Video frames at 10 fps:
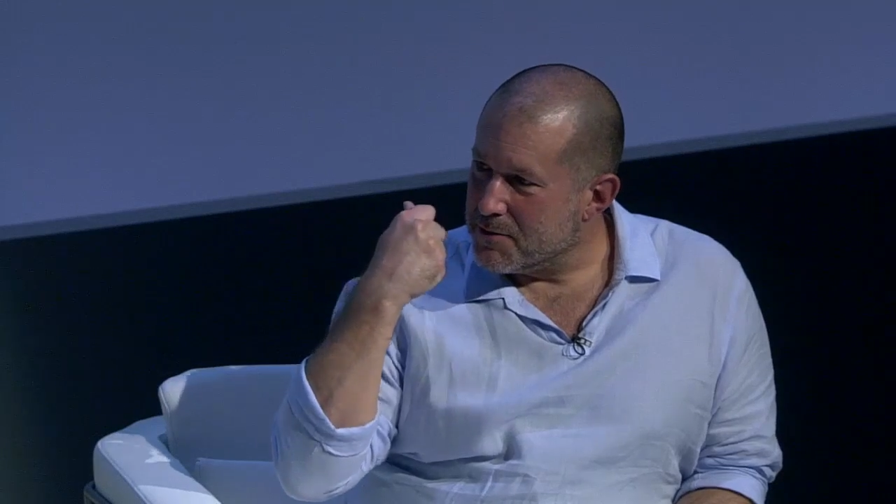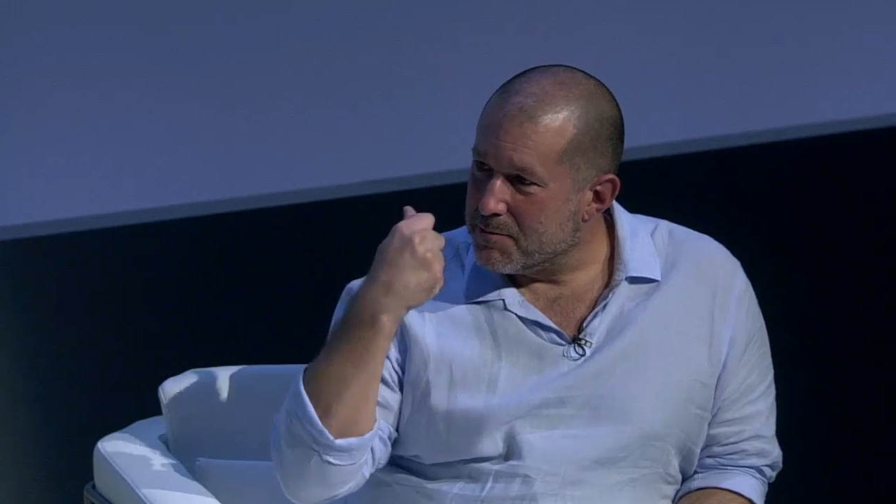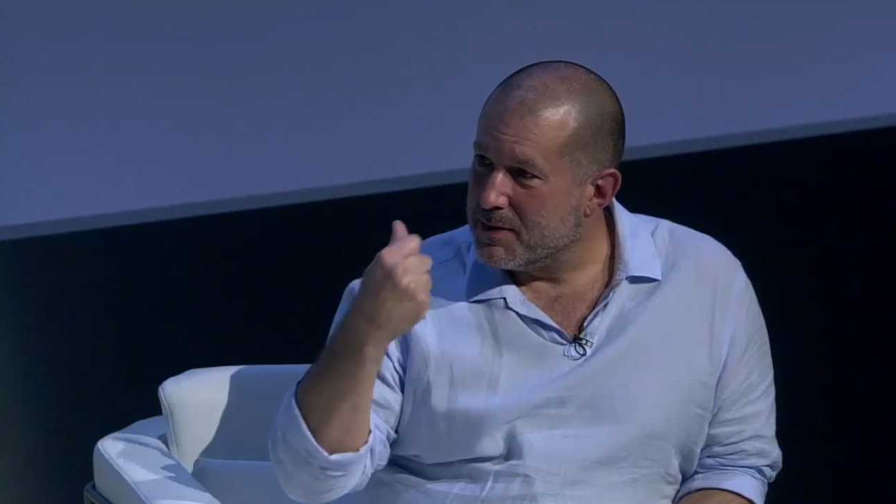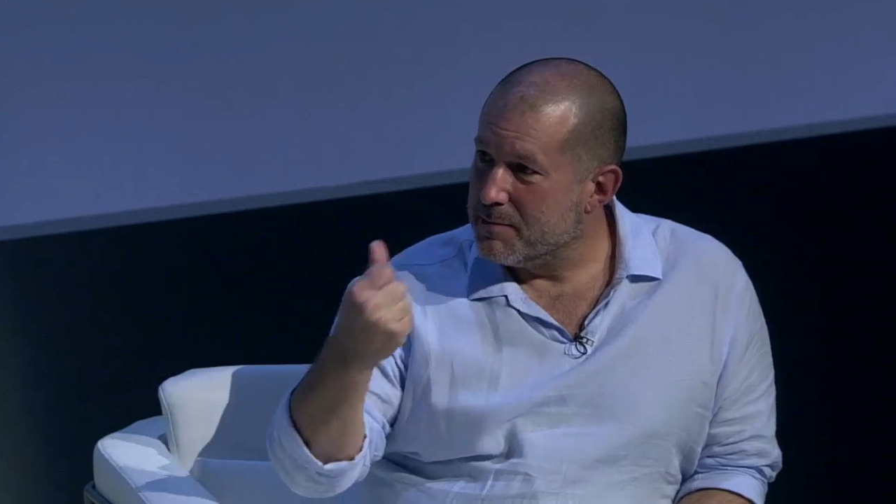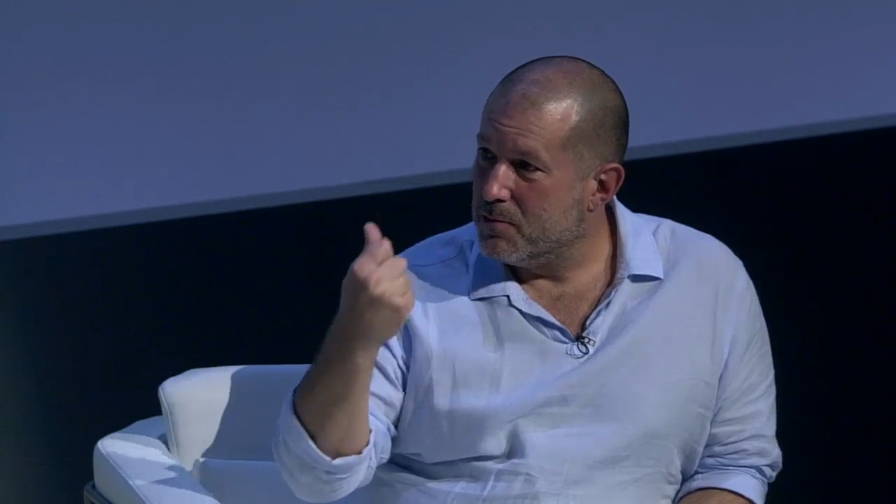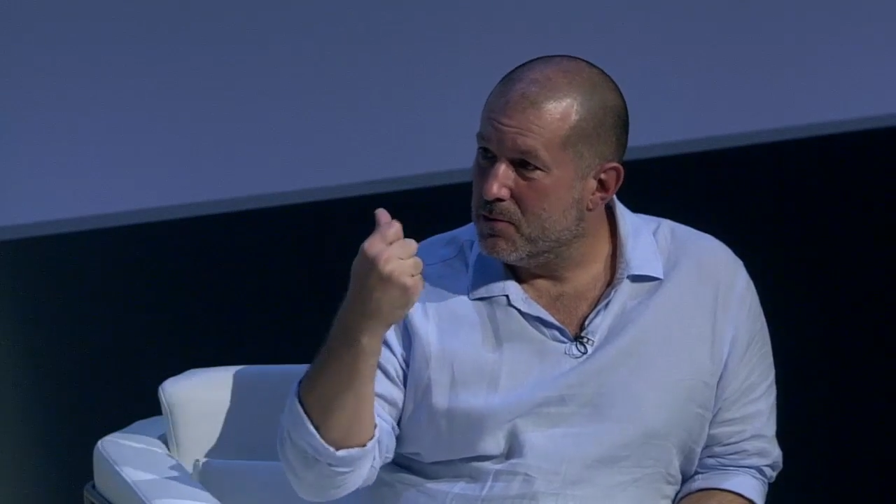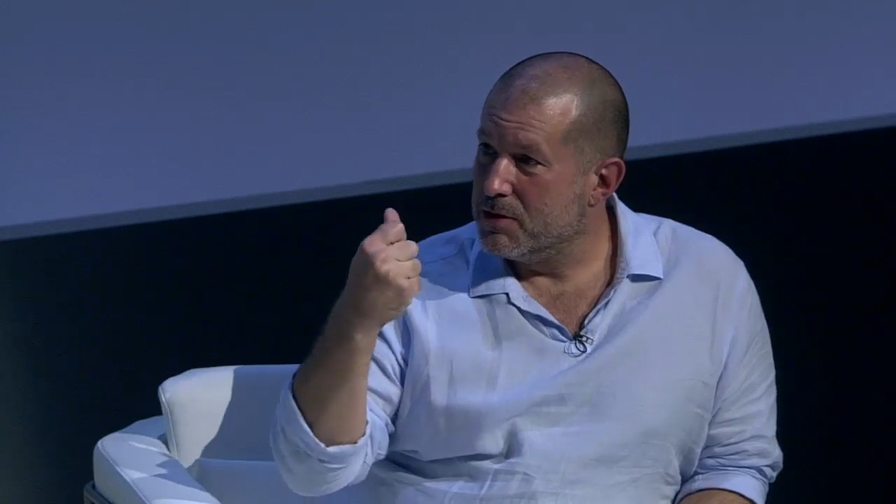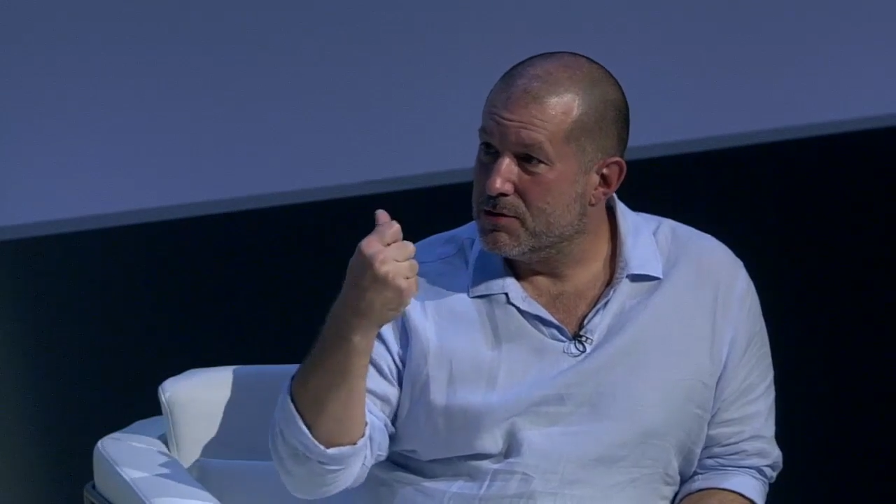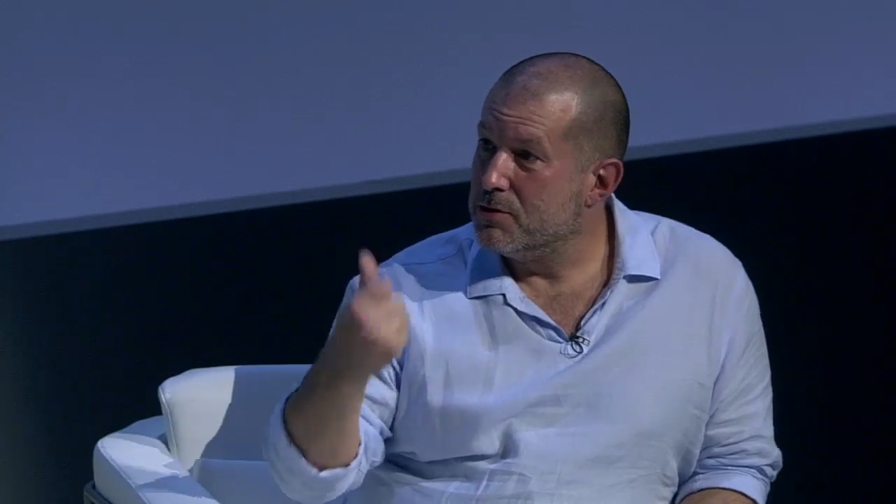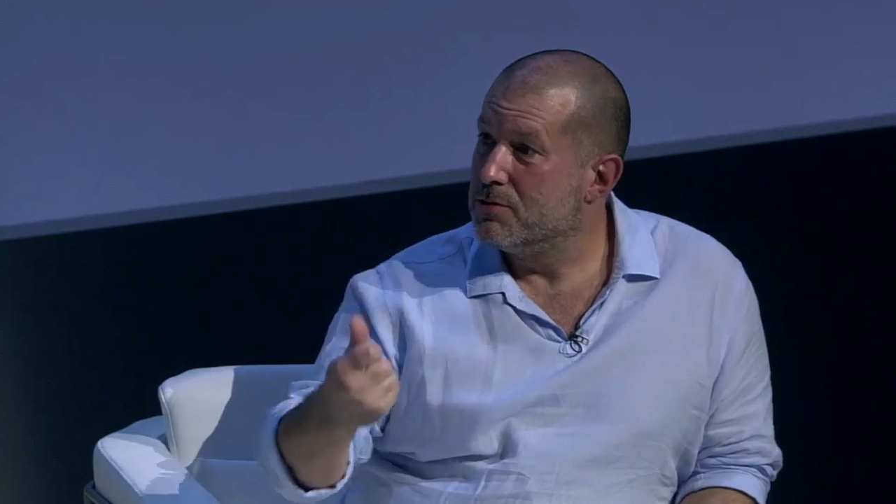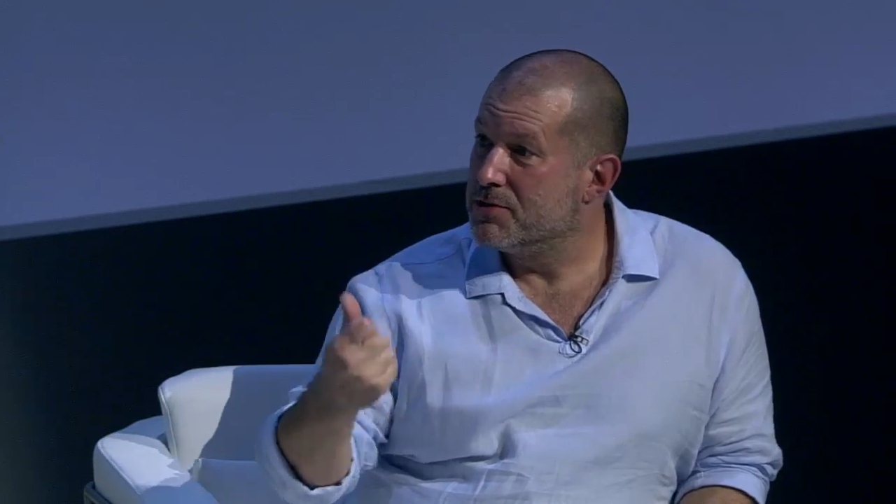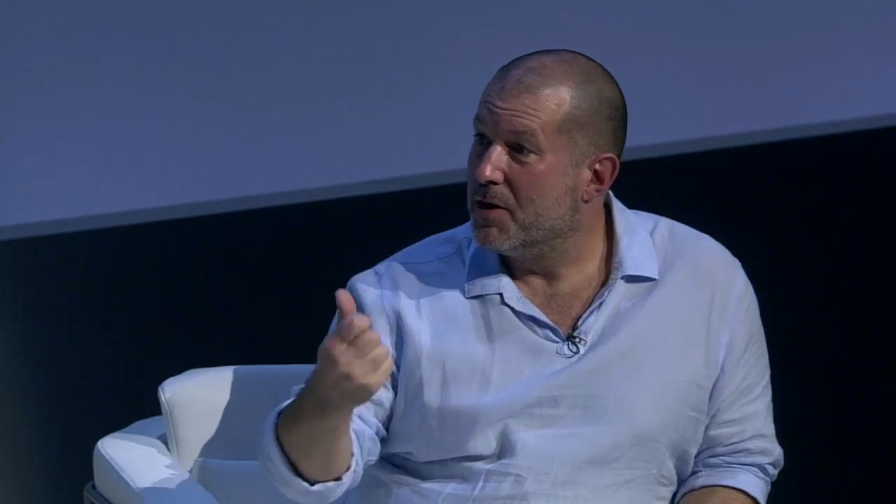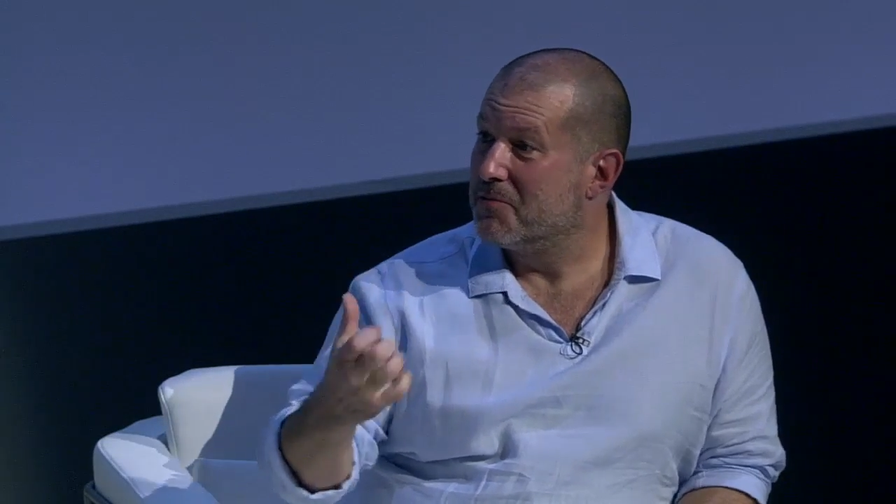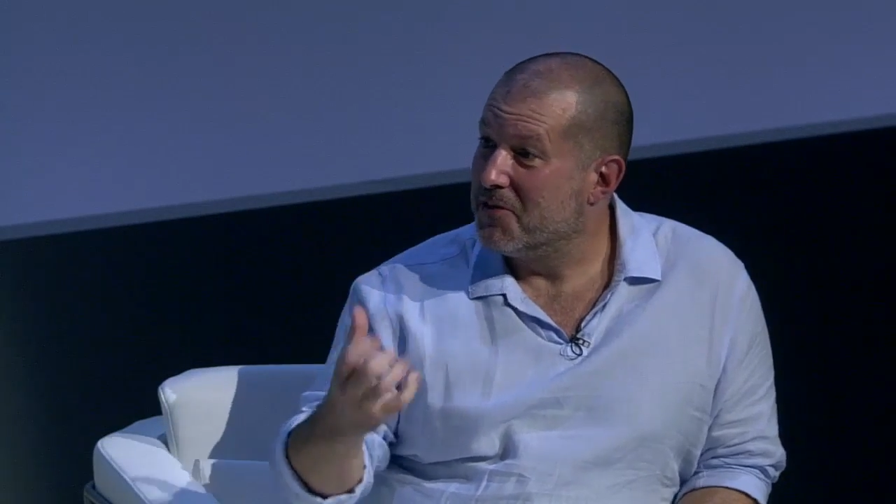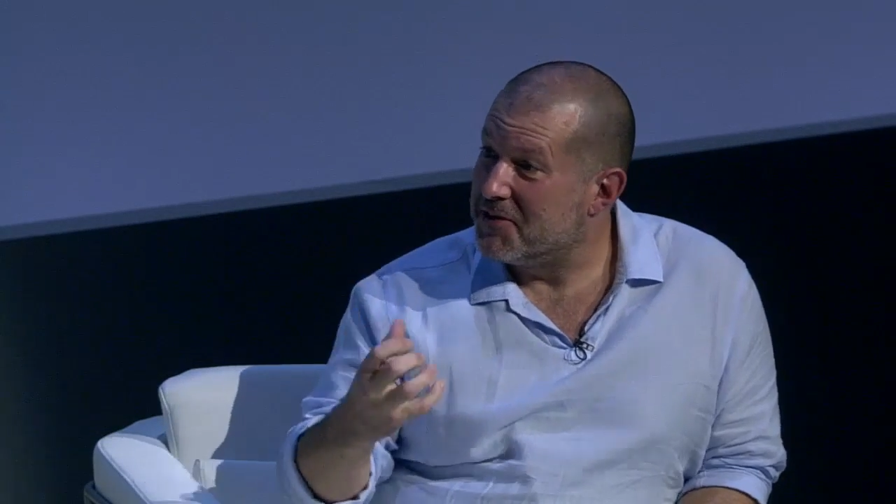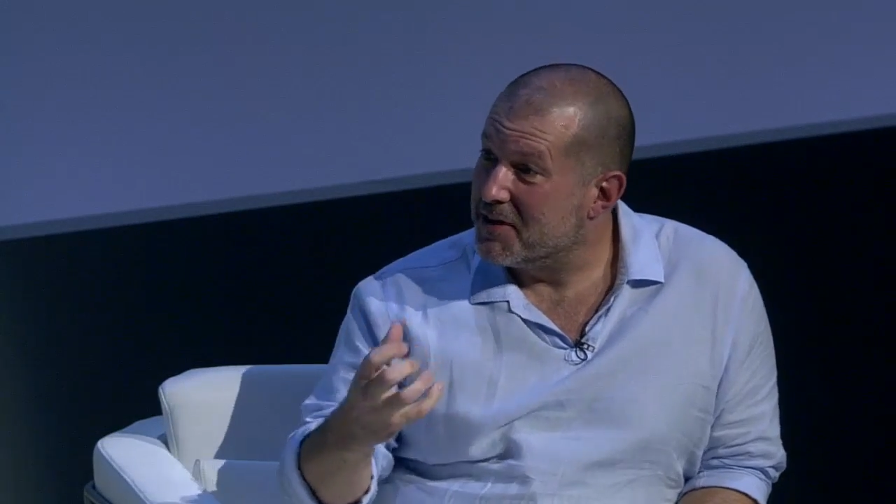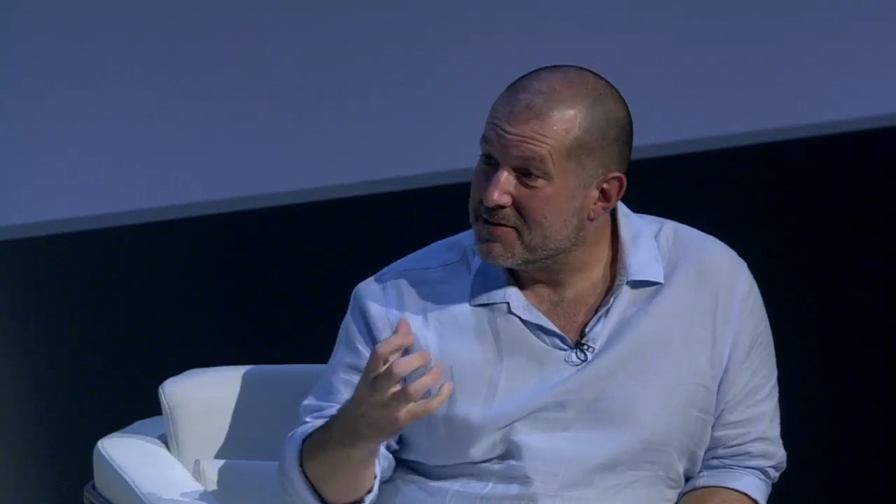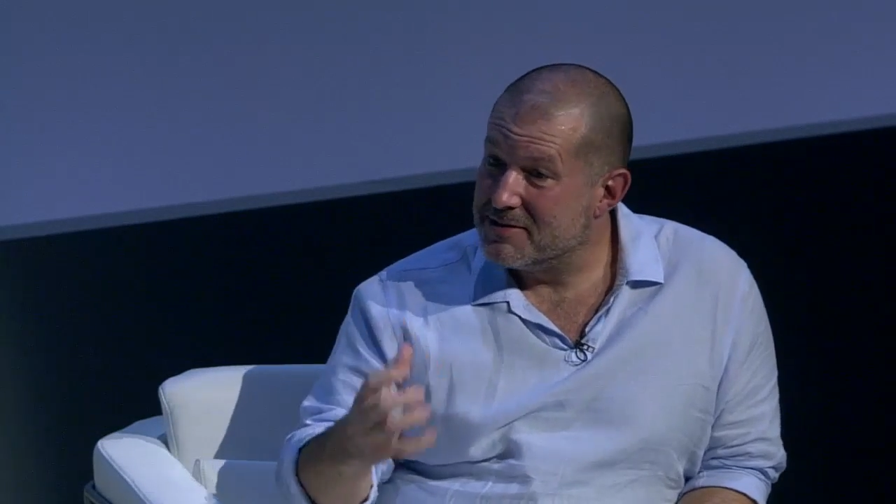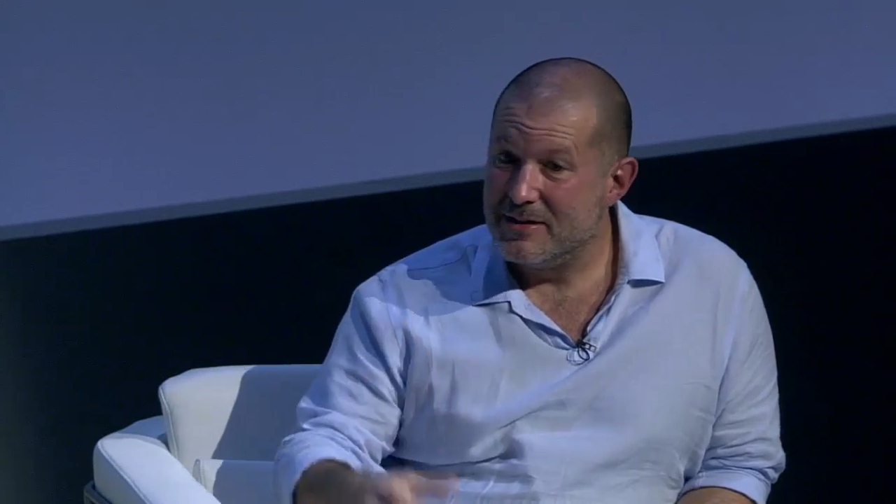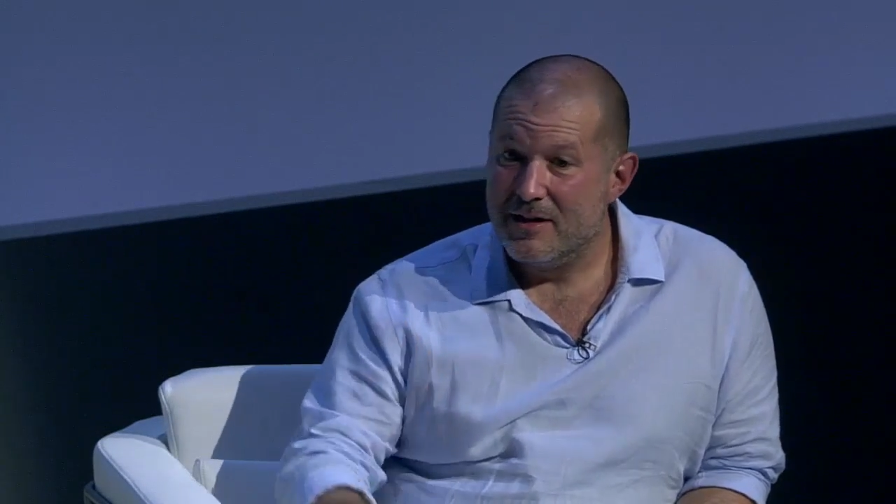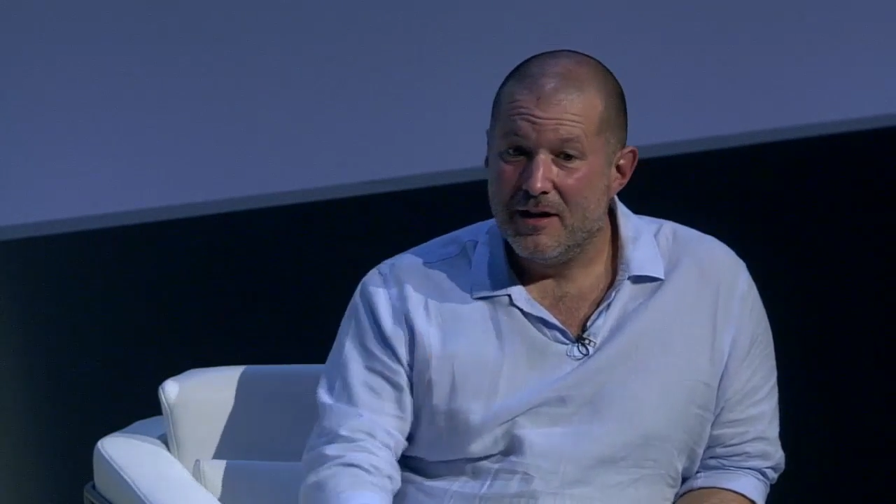the people that use our products.